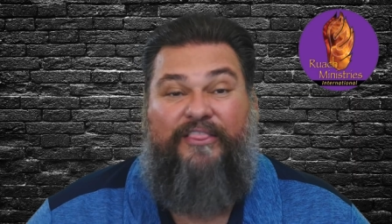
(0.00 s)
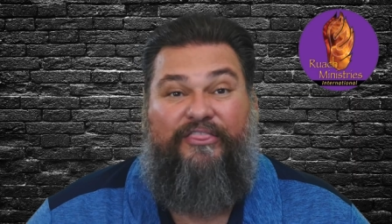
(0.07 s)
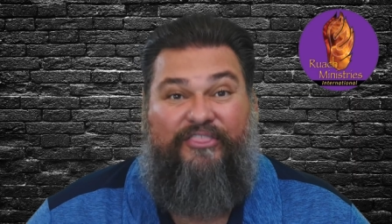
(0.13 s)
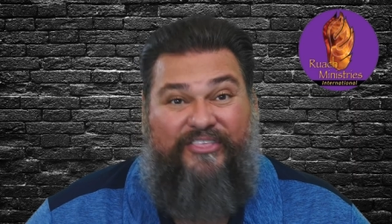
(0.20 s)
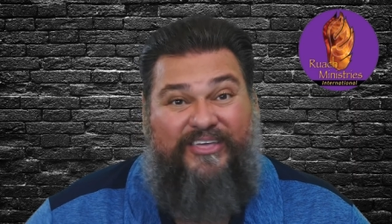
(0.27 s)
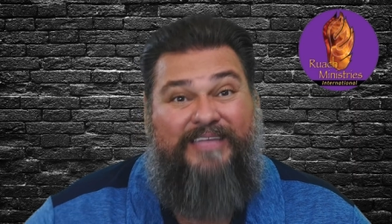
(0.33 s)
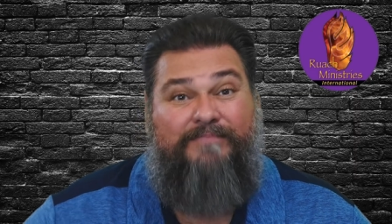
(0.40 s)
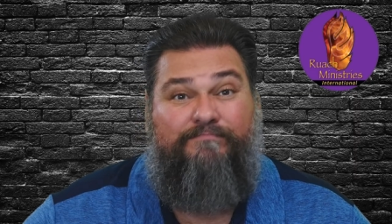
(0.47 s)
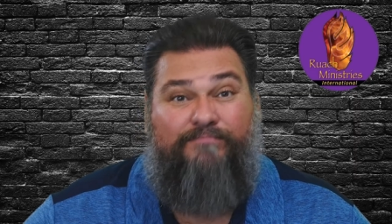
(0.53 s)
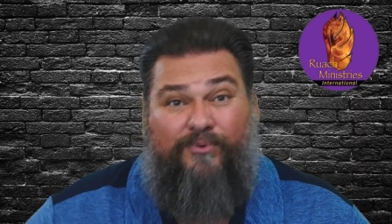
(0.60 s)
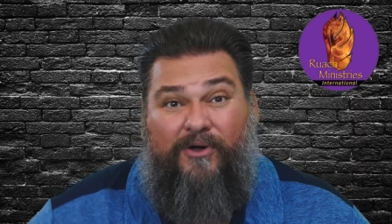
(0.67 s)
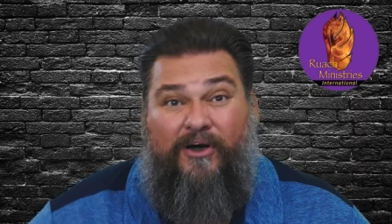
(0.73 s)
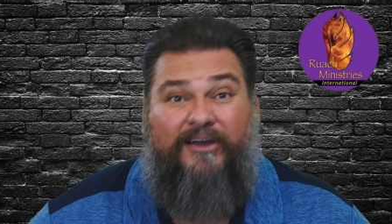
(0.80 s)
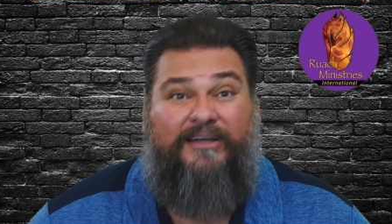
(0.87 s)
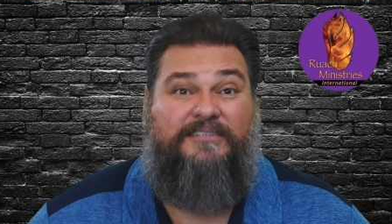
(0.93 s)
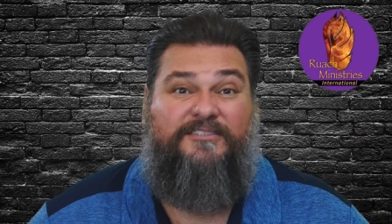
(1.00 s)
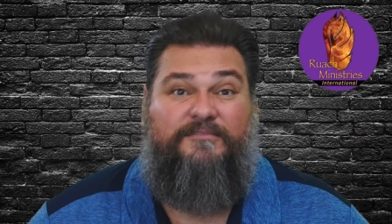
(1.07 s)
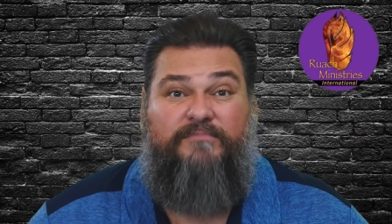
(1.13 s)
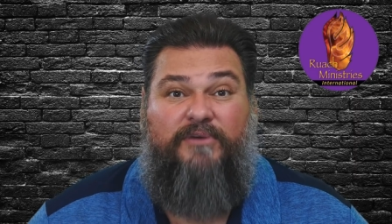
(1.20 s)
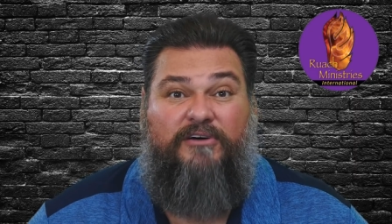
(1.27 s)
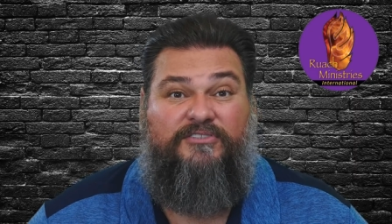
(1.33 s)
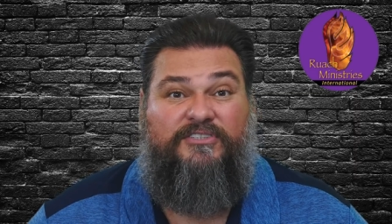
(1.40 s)
then brought it to
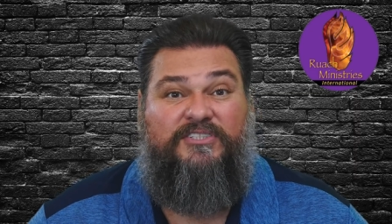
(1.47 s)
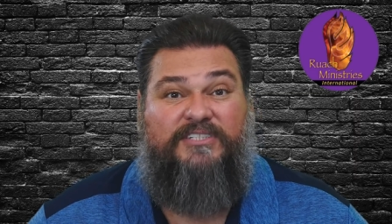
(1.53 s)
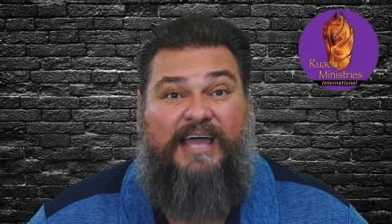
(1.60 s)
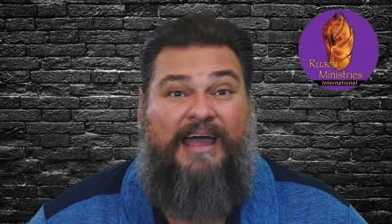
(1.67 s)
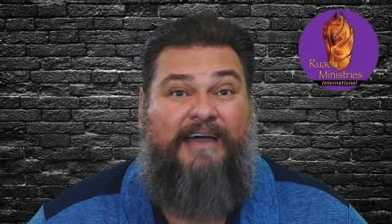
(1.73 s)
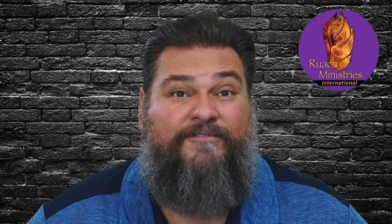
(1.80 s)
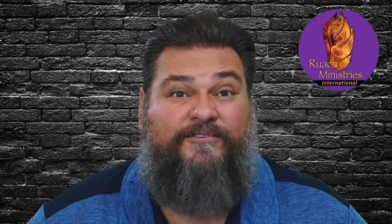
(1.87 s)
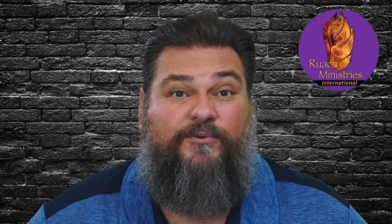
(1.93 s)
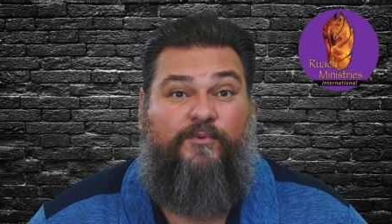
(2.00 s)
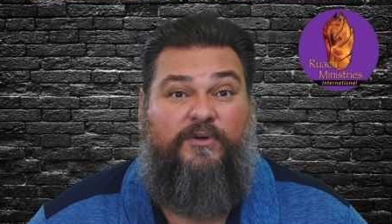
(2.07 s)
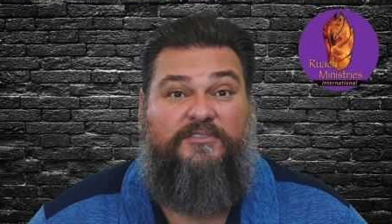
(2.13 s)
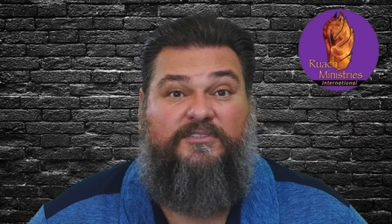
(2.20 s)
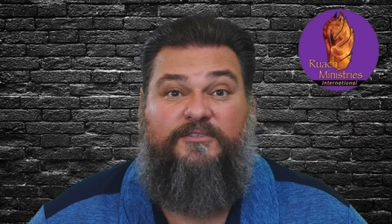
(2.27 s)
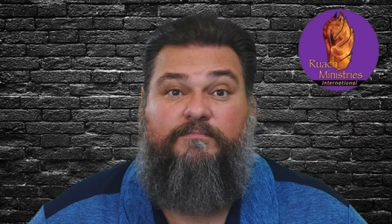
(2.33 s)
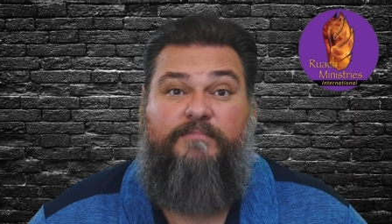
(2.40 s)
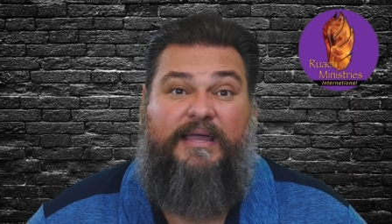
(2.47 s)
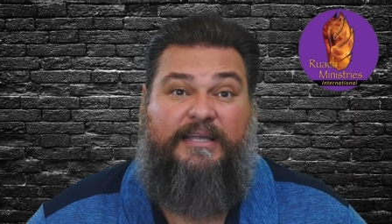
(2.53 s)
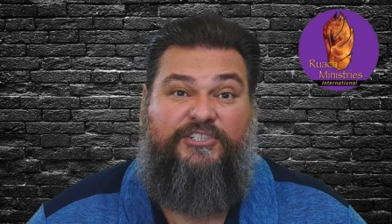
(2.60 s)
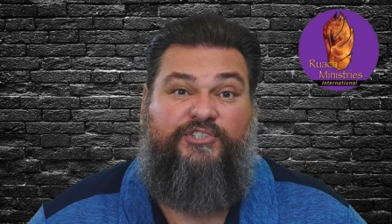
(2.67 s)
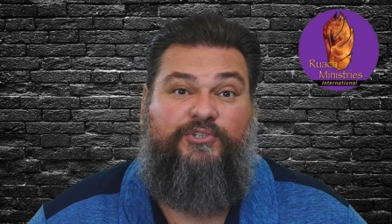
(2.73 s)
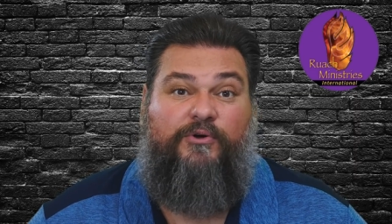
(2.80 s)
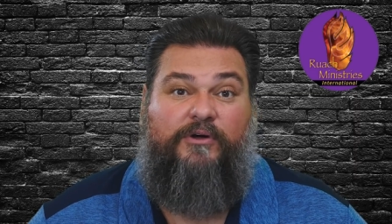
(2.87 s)
Moses afterwards to make
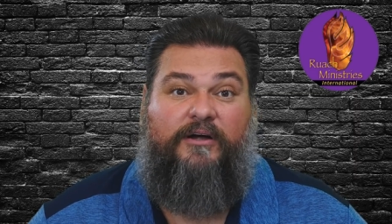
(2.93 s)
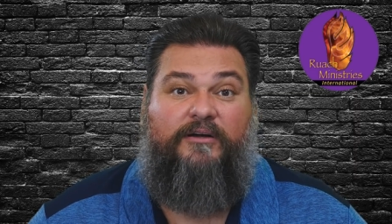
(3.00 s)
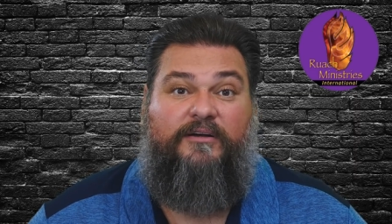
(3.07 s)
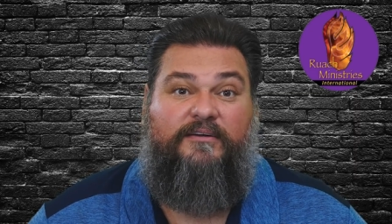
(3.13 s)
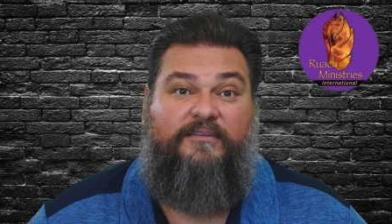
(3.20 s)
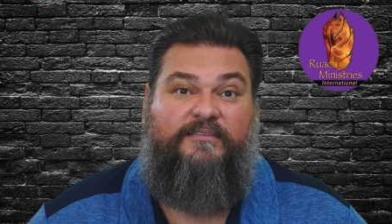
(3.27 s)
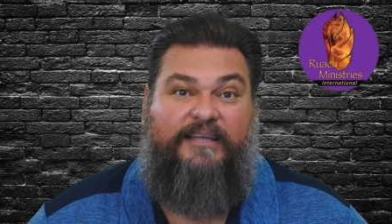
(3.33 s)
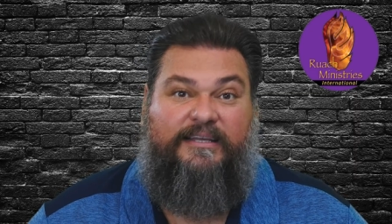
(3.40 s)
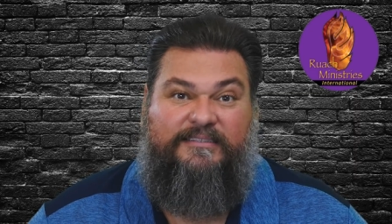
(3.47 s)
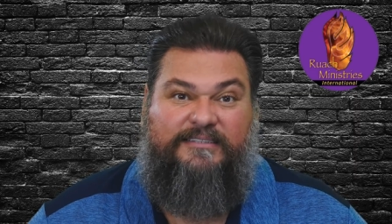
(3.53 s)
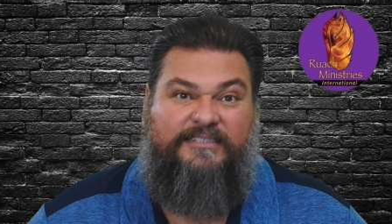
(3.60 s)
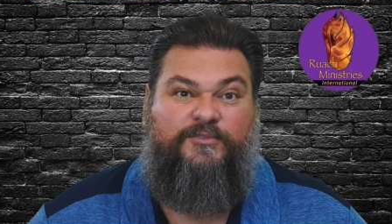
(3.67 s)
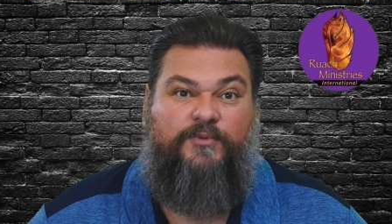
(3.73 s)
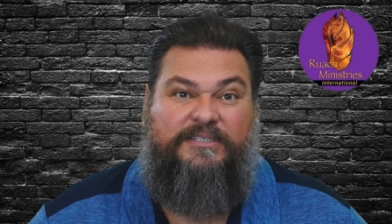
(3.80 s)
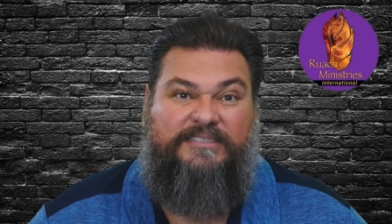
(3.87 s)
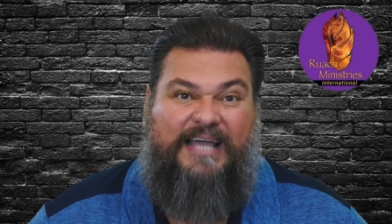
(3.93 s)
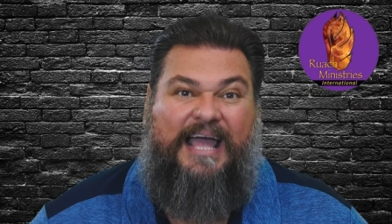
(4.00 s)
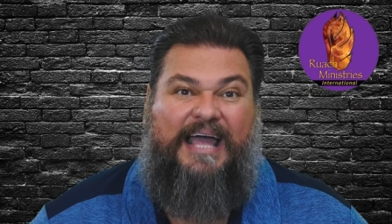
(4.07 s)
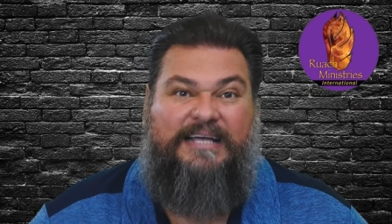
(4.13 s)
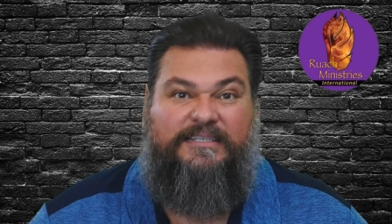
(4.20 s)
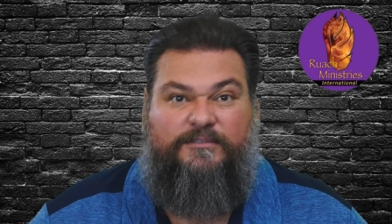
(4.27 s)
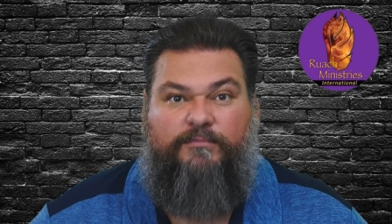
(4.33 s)
sure that this was
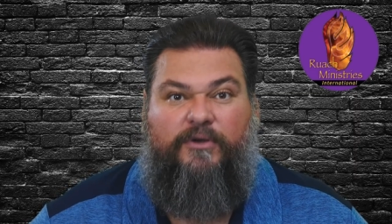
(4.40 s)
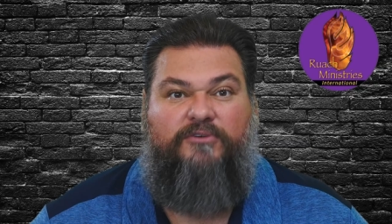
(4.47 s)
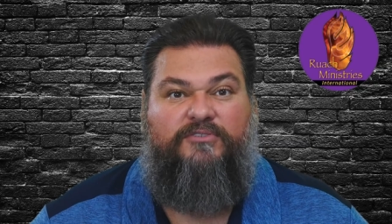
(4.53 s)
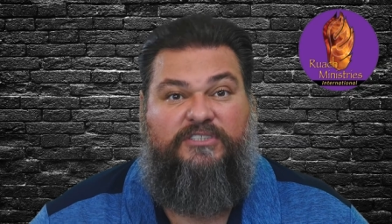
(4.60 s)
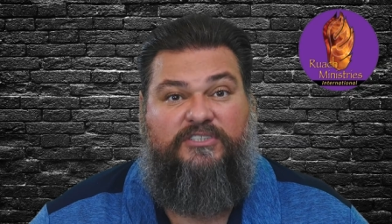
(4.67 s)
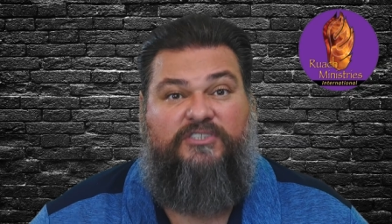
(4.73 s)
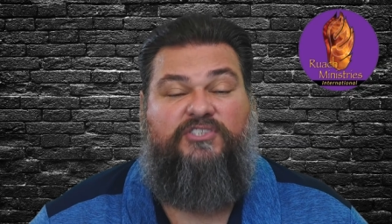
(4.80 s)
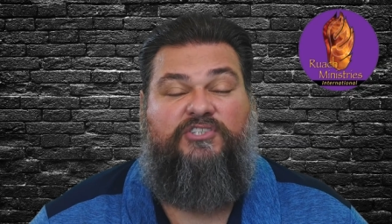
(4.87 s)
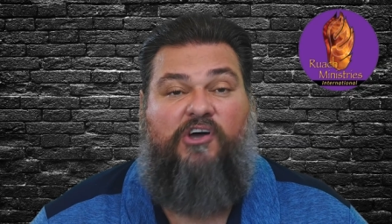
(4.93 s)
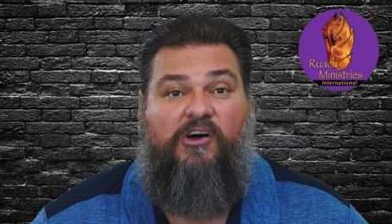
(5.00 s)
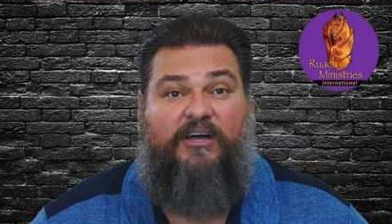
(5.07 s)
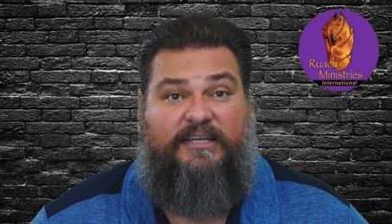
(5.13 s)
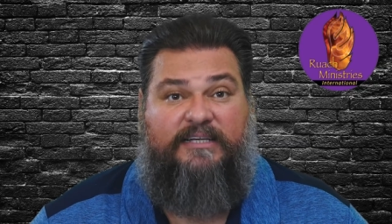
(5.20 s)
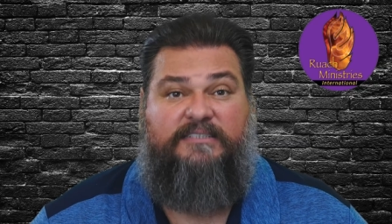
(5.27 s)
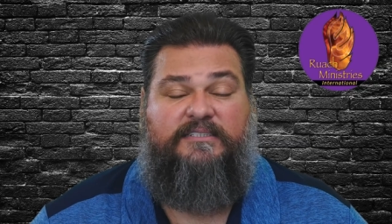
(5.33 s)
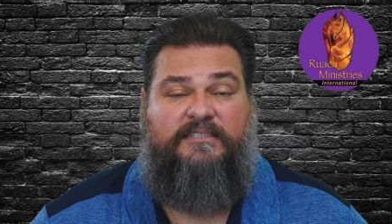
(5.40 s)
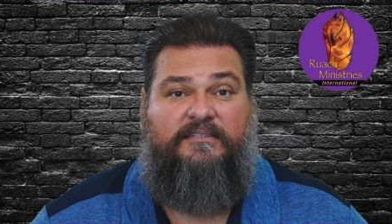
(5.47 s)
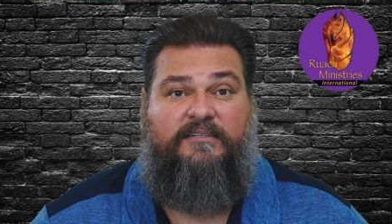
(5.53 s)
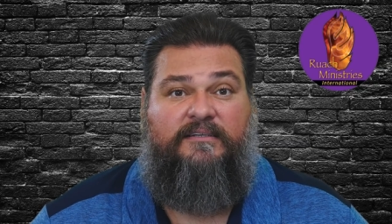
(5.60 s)
as Moses saw it.